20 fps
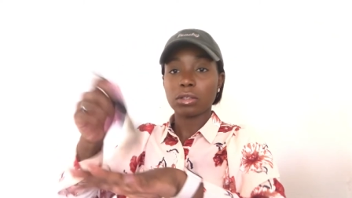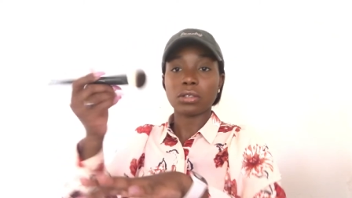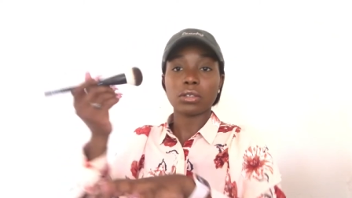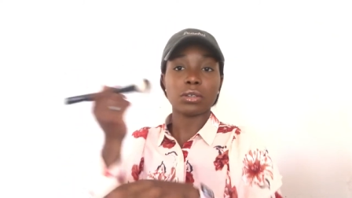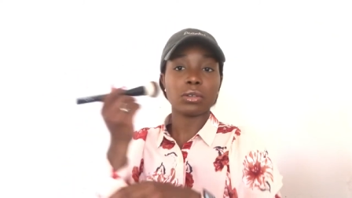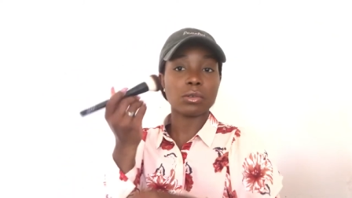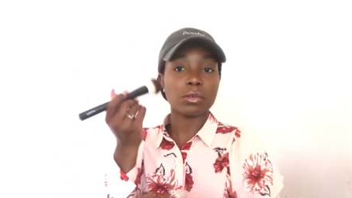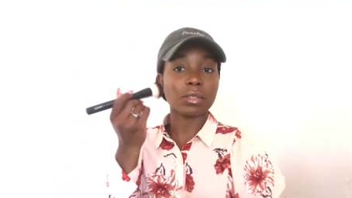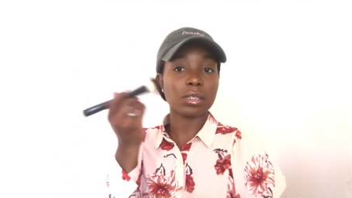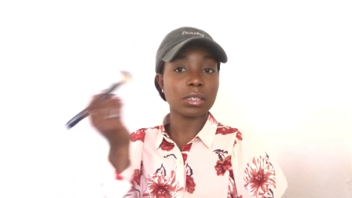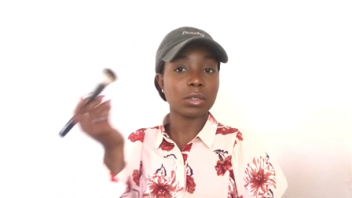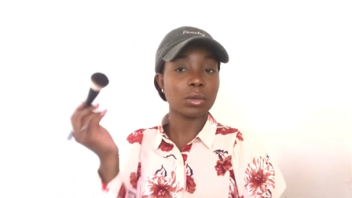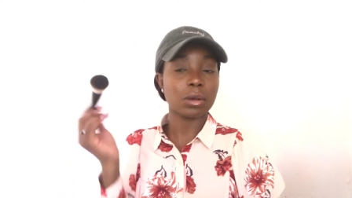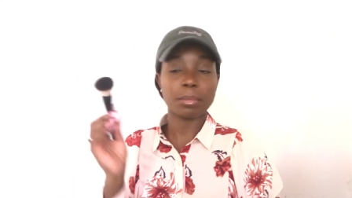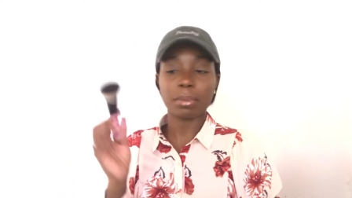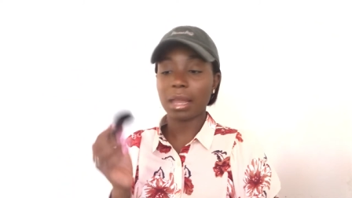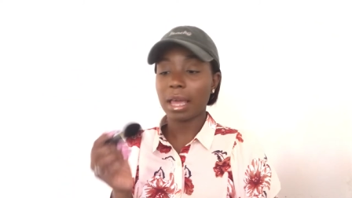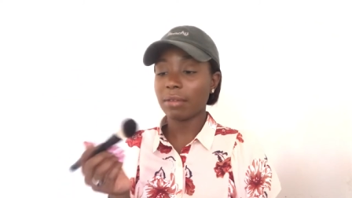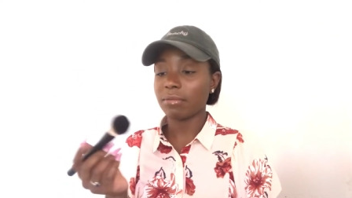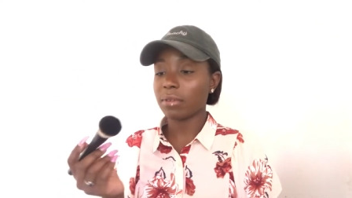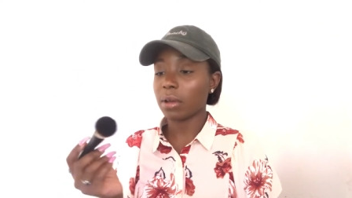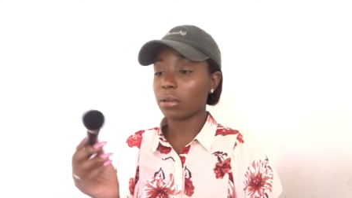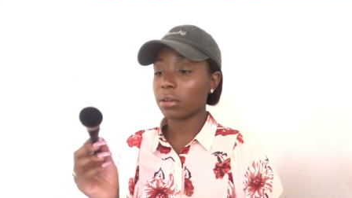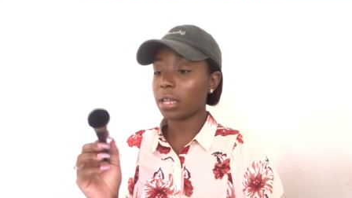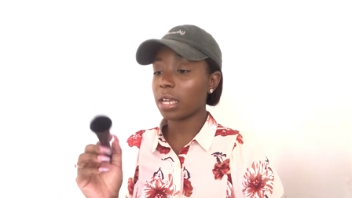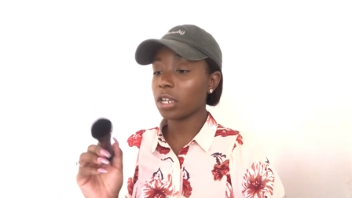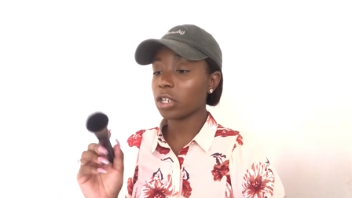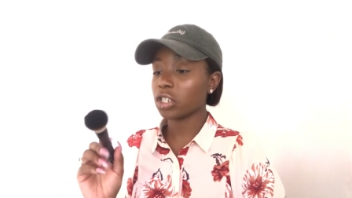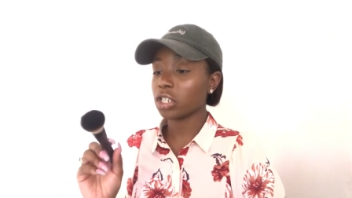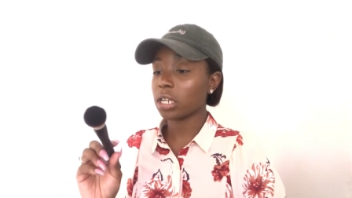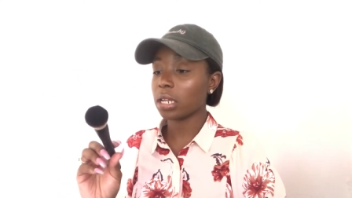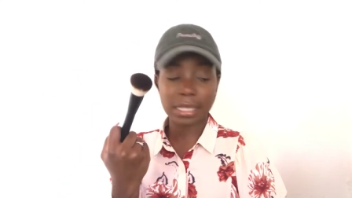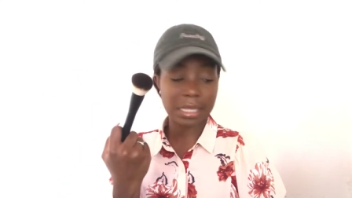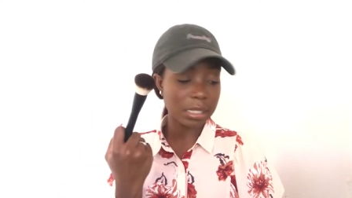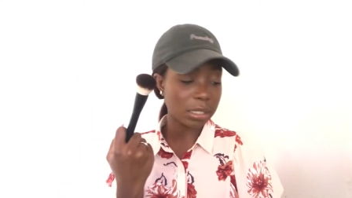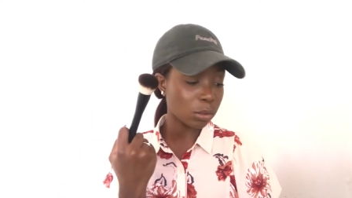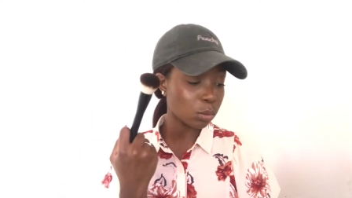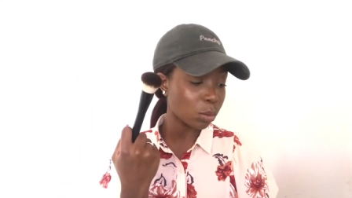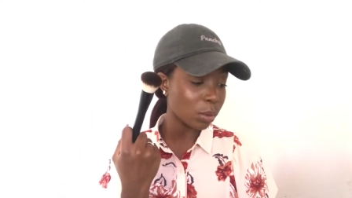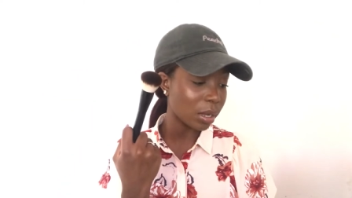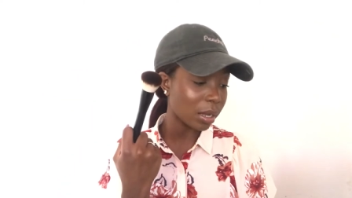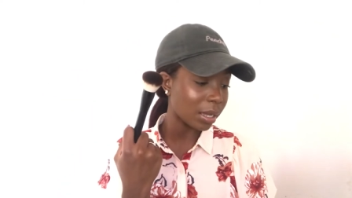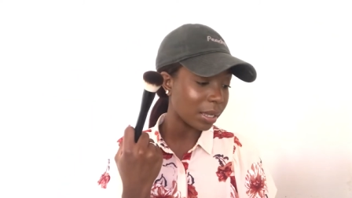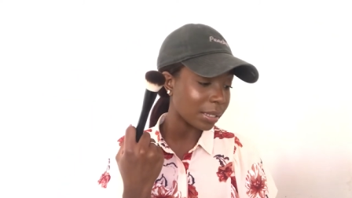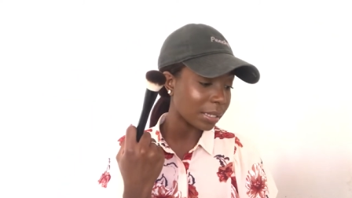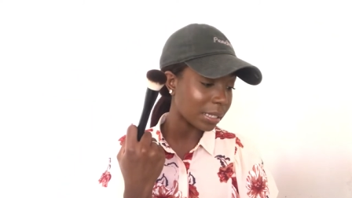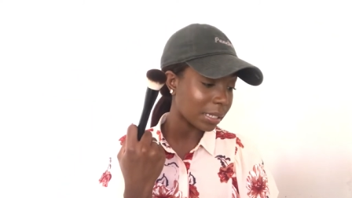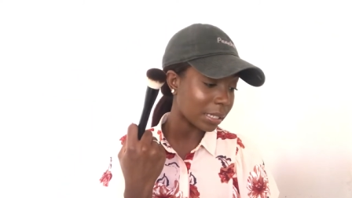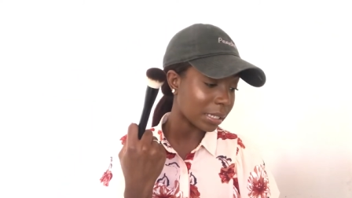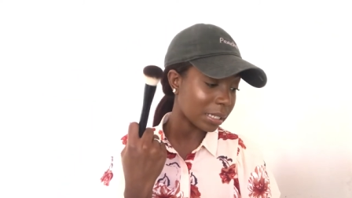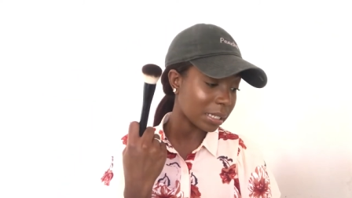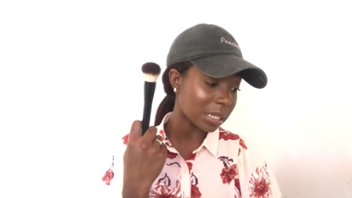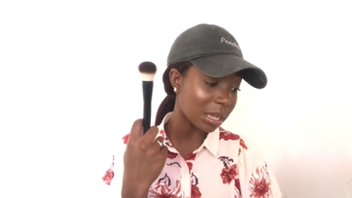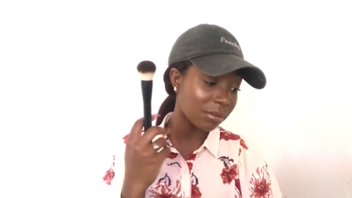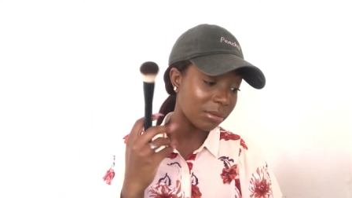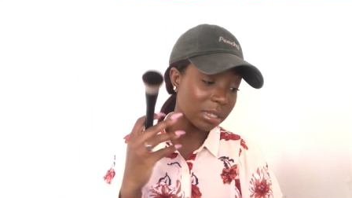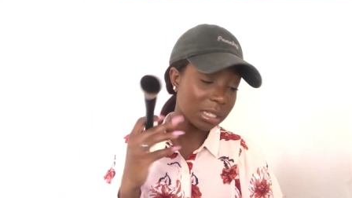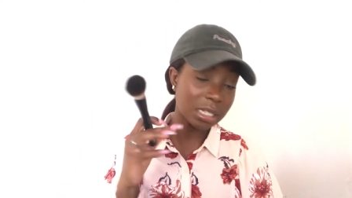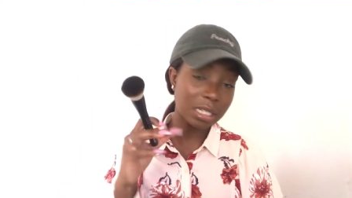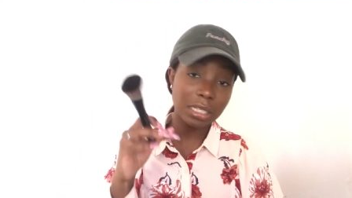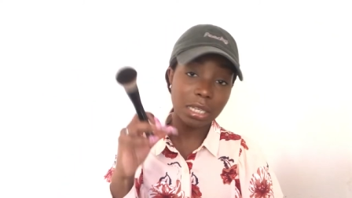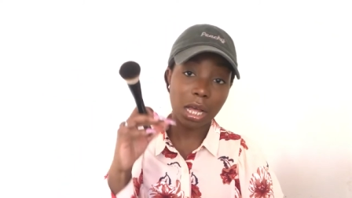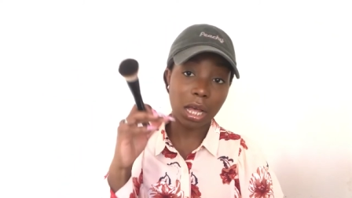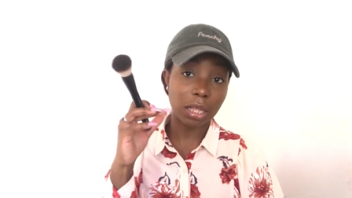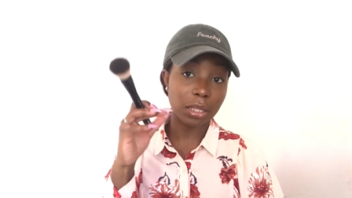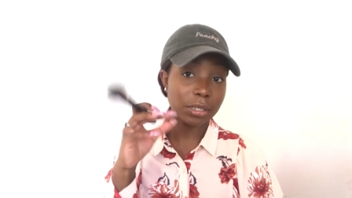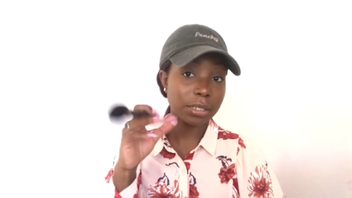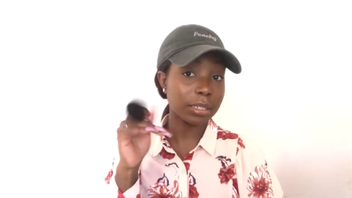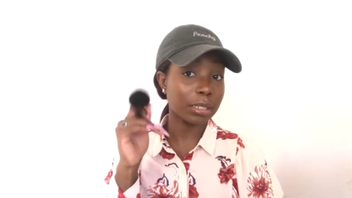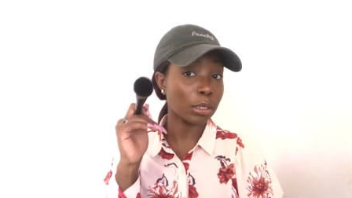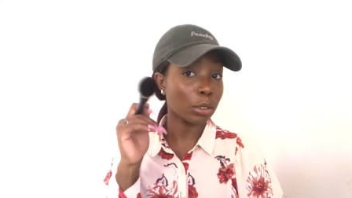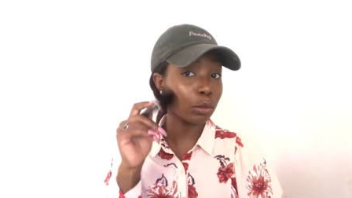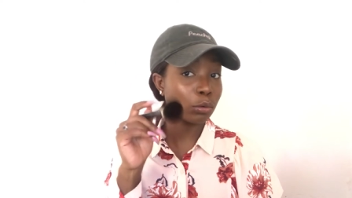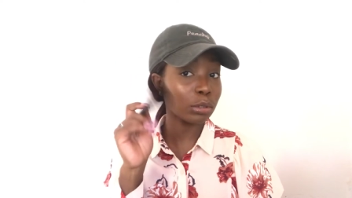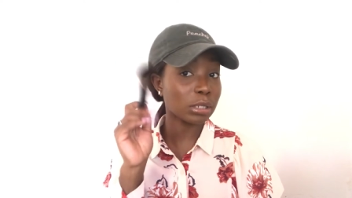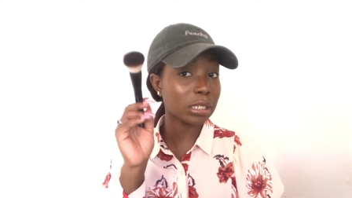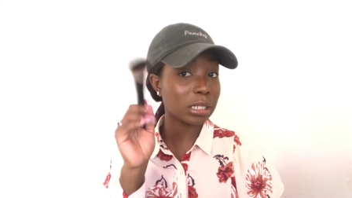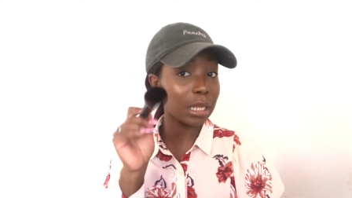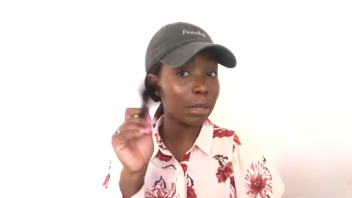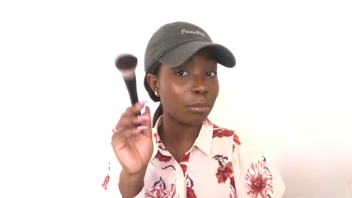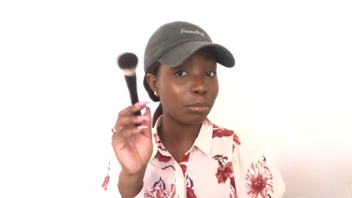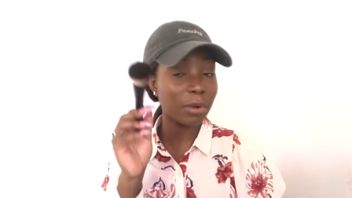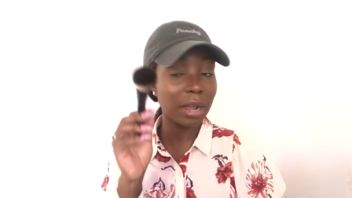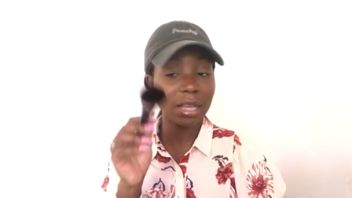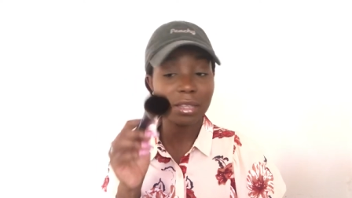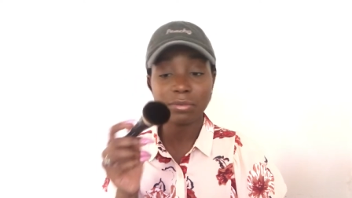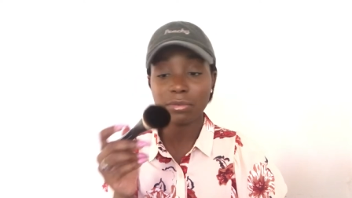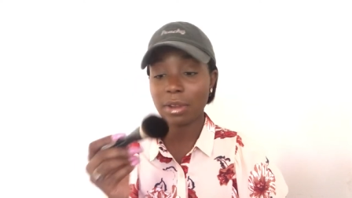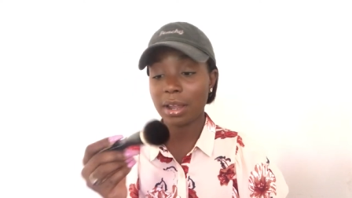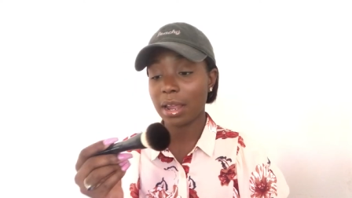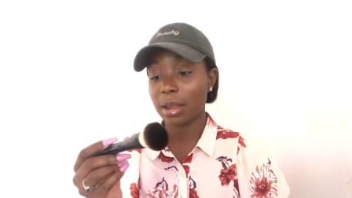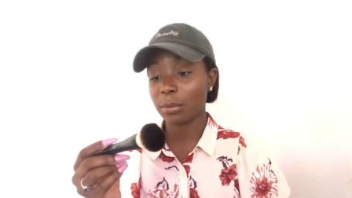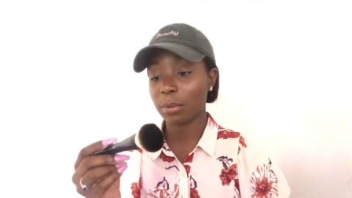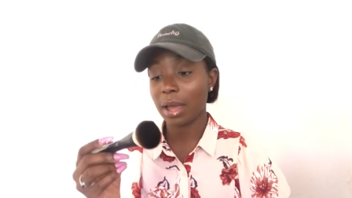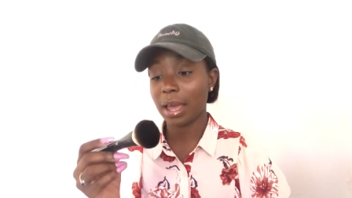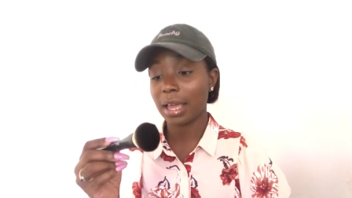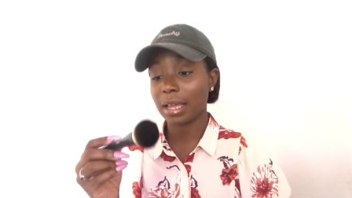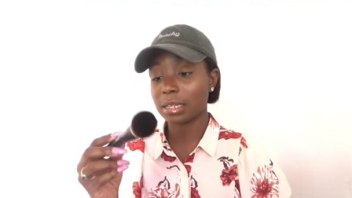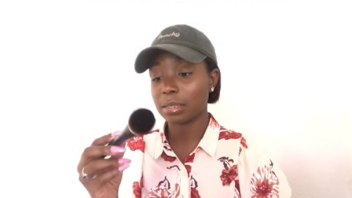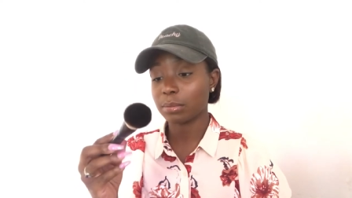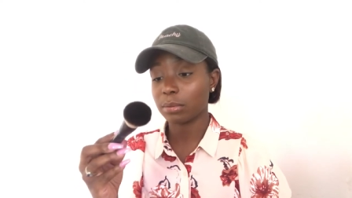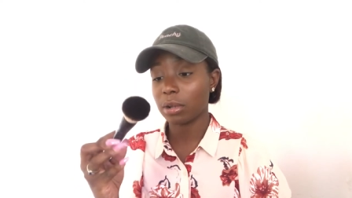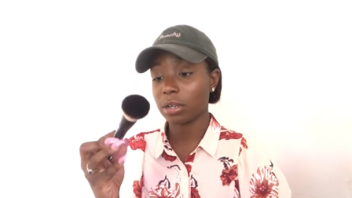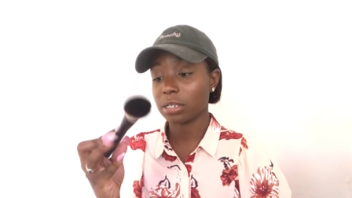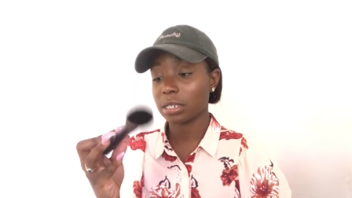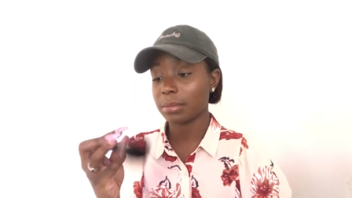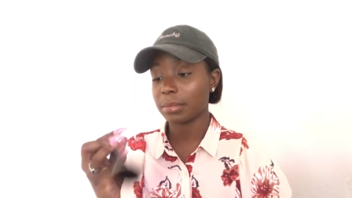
You can use it to apply foundation. This was seventeen dollars, a little steep price for an N Y X brush.